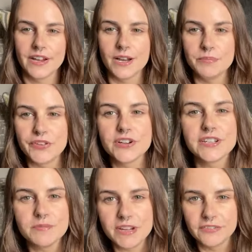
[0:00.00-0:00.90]
Um, but there is
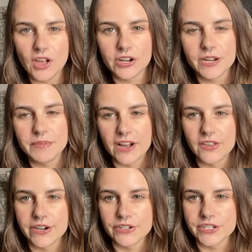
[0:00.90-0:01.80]
going to be a vlog coming out
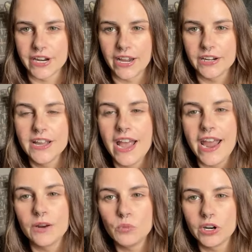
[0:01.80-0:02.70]
later today.
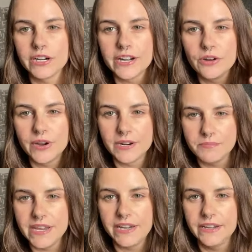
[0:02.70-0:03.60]
And we're going to go in a
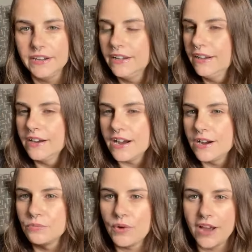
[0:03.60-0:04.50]
minute,
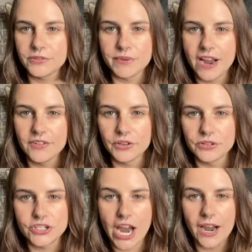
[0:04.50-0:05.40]
um, after we have our
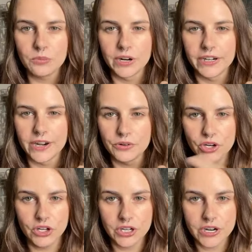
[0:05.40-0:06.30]
little chat, we're going to go
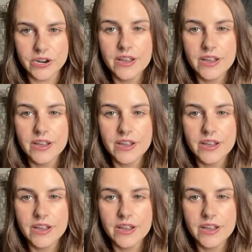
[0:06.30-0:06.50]
cook.